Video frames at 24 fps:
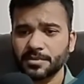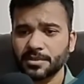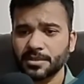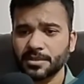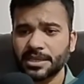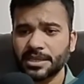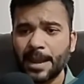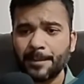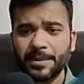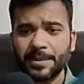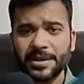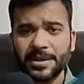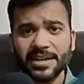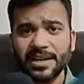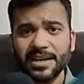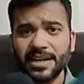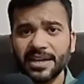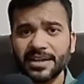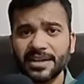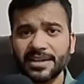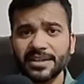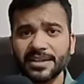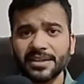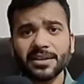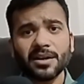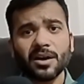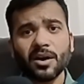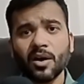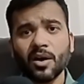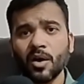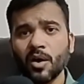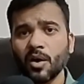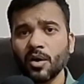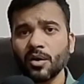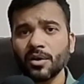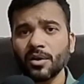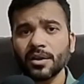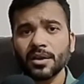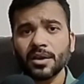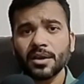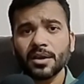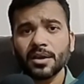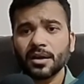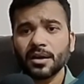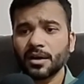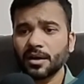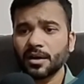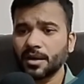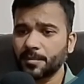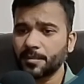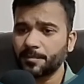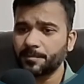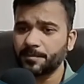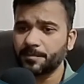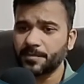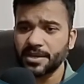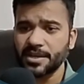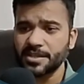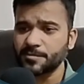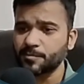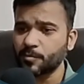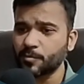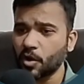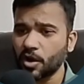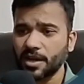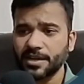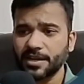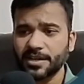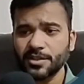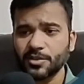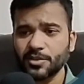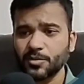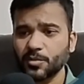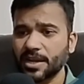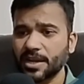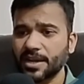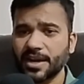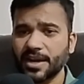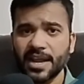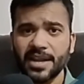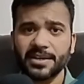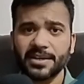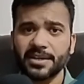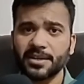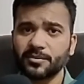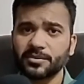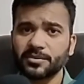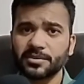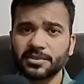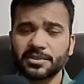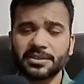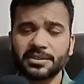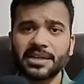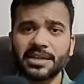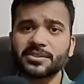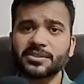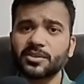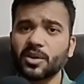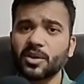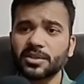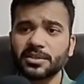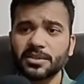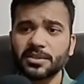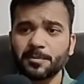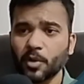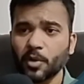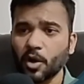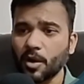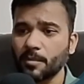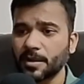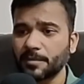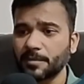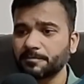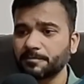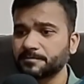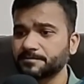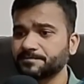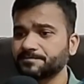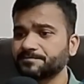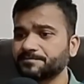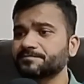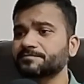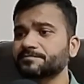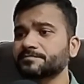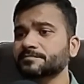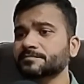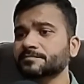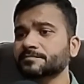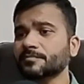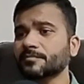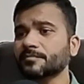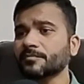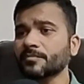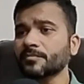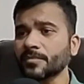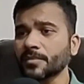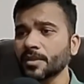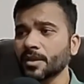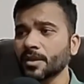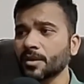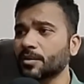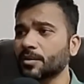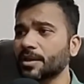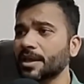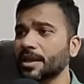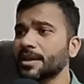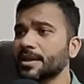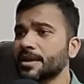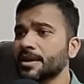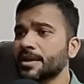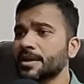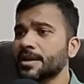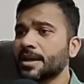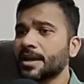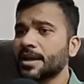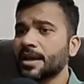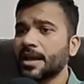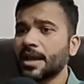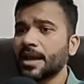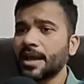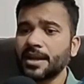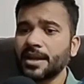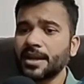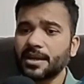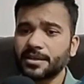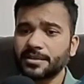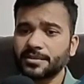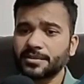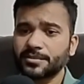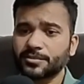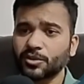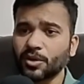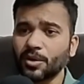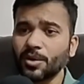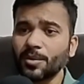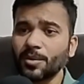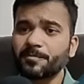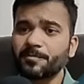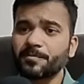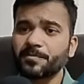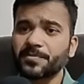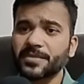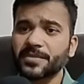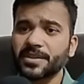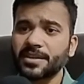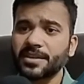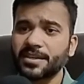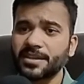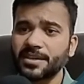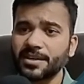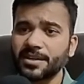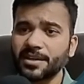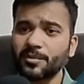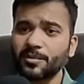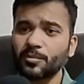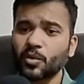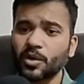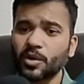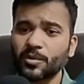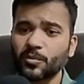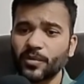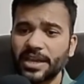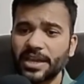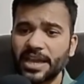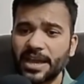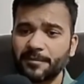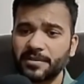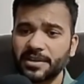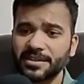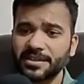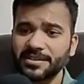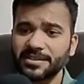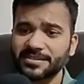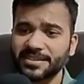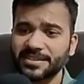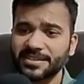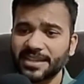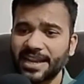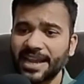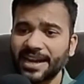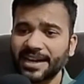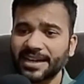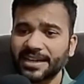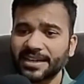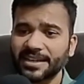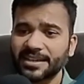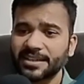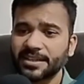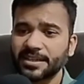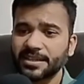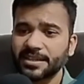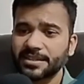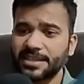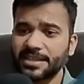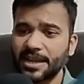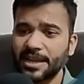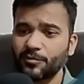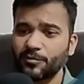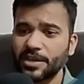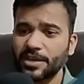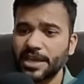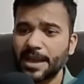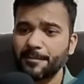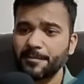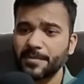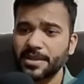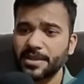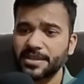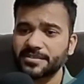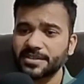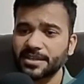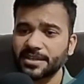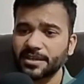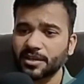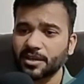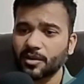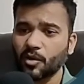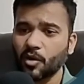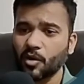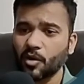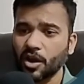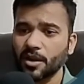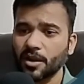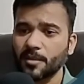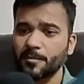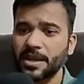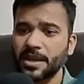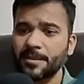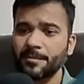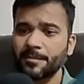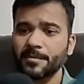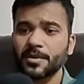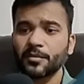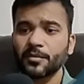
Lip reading: capital letter or in a small letter, you can write. That's not the problem. Okay. And so here what we have done, select, then we have mentioned column name